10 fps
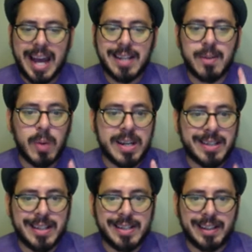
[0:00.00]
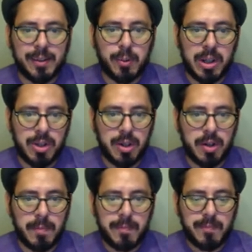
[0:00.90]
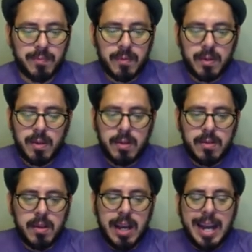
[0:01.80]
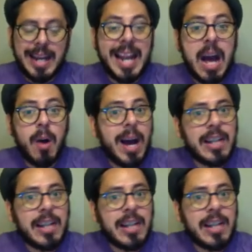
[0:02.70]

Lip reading: A cat is a restless creature. And now